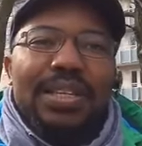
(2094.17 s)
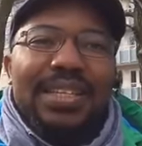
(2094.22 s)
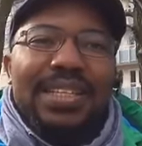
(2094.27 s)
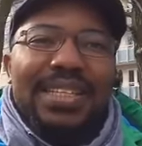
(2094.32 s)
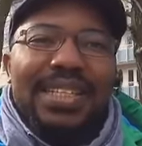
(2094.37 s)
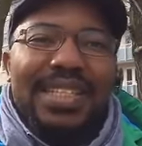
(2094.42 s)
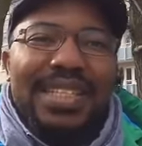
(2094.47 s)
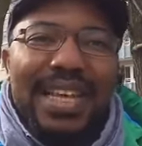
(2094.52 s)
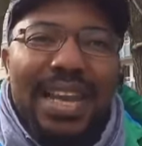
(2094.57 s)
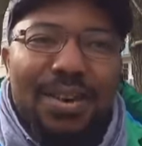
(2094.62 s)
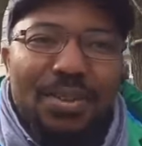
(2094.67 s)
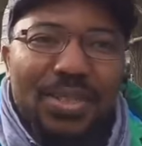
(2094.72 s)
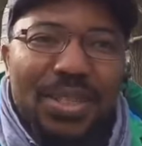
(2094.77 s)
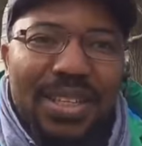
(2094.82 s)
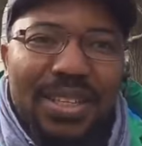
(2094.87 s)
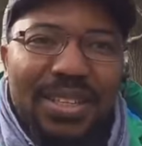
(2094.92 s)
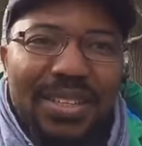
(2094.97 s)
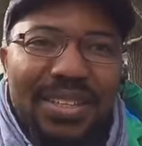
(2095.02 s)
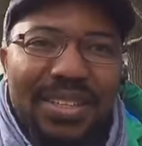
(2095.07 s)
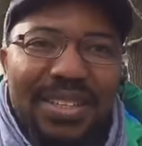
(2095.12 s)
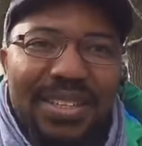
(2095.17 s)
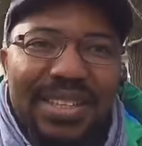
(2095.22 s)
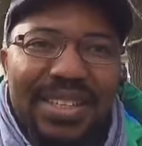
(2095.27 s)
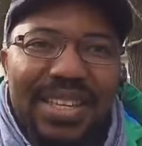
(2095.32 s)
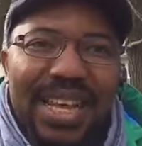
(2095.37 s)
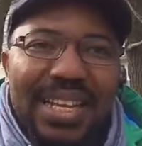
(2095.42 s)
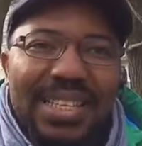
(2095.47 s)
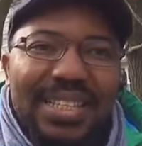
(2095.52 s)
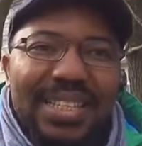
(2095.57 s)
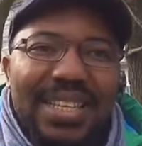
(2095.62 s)
shouting
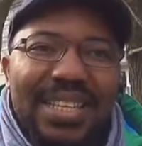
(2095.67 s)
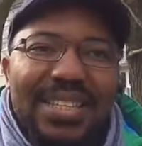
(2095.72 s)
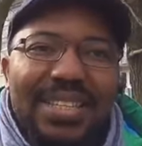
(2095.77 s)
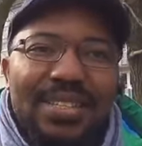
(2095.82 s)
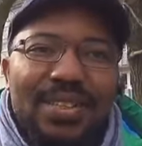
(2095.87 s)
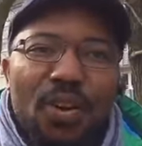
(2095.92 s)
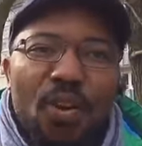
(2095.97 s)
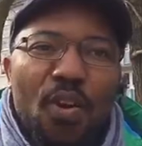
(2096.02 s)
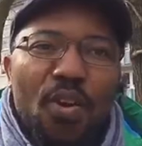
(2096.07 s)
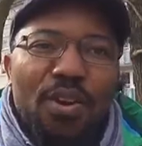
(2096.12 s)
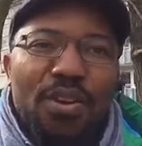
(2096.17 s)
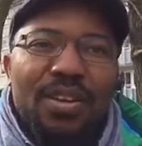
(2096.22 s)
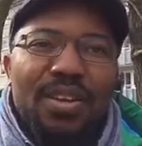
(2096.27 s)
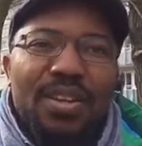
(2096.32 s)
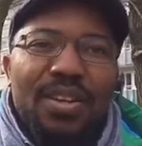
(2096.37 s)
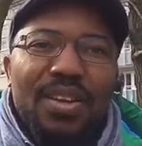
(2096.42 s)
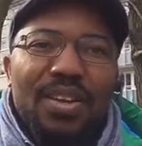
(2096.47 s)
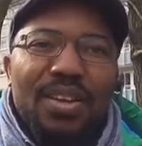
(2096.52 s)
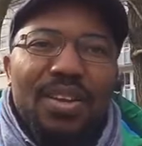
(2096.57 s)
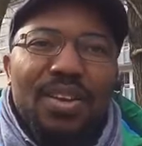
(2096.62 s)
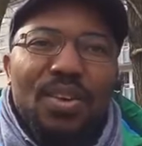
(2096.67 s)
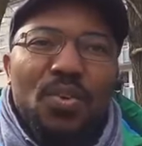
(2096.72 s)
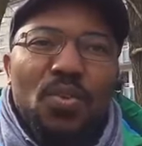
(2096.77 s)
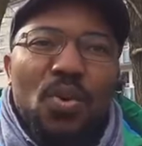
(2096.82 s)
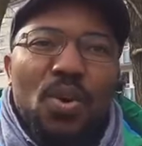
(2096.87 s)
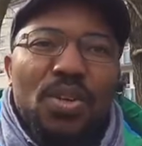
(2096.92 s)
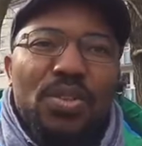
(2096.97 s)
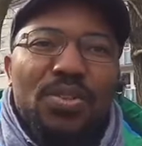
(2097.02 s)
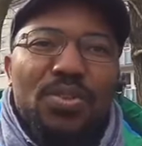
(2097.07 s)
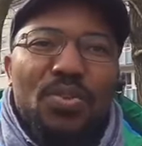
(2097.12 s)
that the son
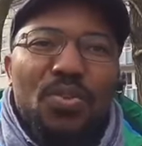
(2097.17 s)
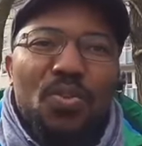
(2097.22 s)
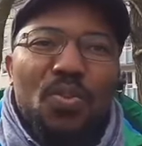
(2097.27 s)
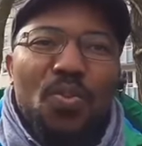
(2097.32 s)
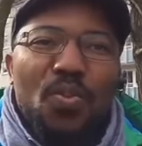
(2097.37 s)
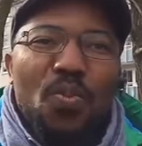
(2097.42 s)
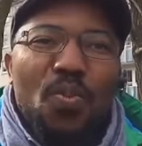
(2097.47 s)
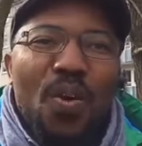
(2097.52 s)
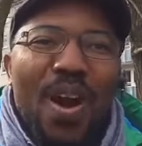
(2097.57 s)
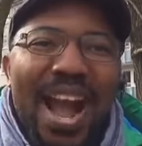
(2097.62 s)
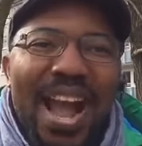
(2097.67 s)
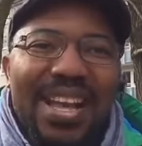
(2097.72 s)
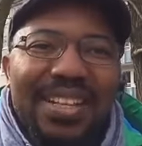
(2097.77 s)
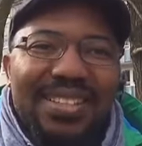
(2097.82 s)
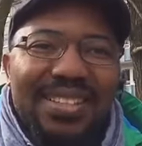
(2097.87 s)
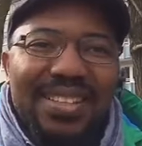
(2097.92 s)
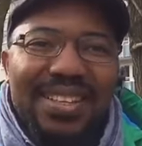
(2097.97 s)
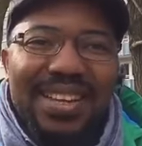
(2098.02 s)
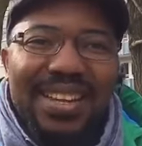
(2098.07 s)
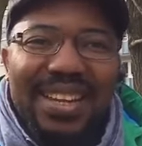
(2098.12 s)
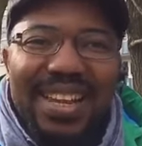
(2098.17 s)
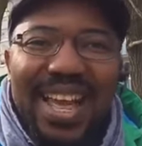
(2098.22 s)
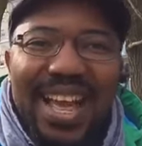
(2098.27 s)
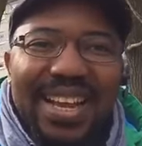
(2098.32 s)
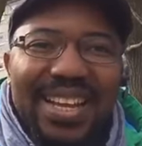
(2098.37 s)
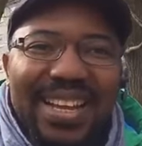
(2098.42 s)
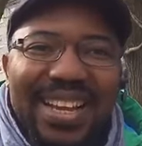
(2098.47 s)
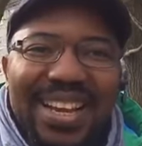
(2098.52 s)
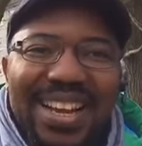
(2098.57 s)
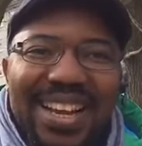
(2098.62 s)
was white
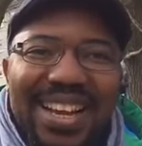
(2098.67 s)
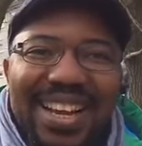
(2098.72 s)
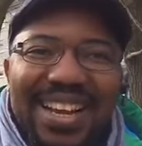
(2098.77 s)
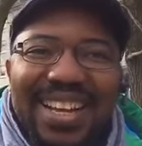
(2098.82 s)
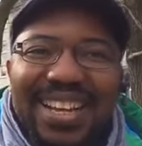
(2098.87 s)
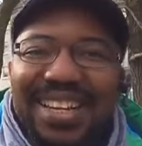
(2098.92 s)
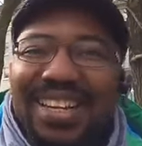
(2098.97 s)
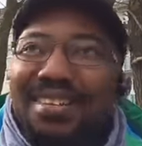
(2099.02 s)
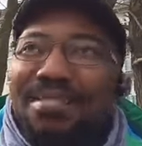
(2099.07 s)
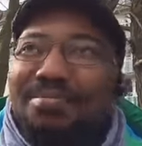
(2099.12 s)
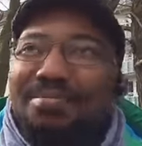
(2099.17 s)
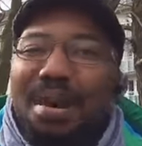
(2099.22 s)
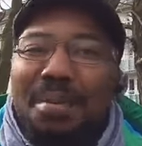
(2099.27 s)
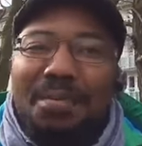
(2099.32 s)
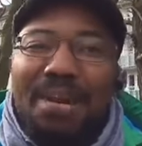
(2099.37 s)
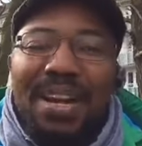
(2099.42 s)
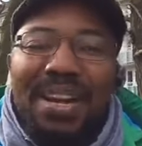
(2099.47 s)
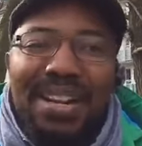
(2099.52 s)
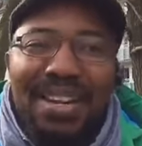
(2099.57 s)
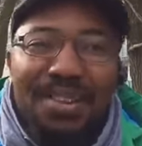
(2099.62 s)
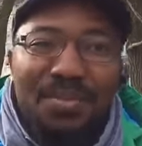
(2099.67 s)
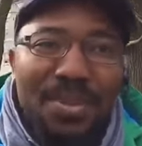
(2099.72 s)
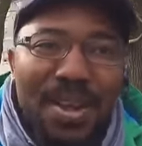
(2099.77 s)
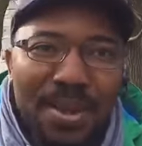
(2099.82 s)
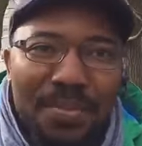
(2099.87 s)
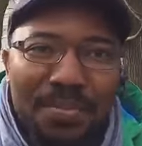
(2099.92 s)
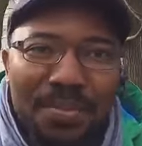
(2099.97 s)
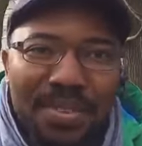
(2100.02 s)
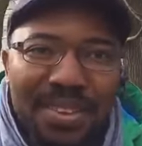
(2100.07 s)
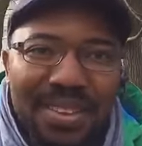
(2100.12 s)
like Bakbareligwe,
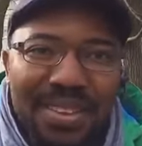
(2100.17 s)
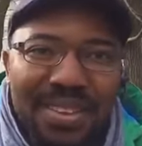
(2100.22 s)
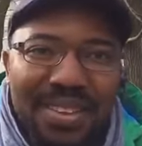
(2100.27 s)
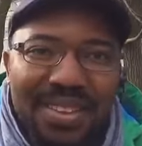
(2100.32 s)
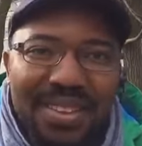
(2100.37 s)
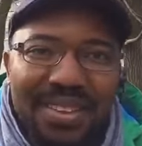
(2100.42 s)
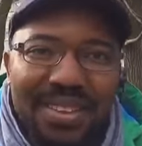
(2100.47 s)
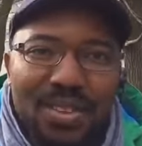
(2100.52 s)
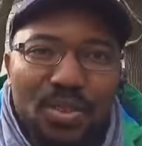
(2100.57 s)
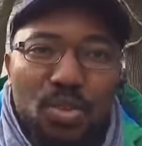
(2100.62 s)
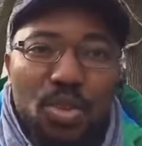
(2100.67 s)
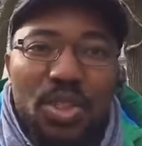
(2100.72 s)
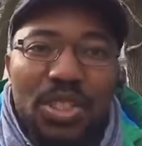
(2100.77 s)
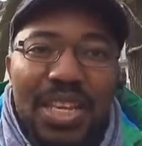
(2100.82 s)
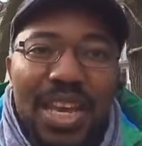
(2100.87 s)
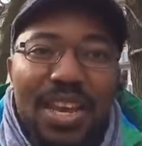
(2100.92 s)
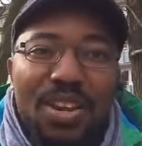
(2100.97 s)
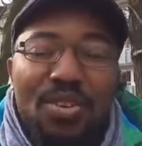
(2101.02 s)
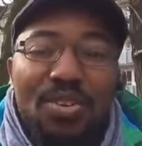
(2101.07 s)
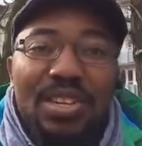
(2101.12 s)
to tell you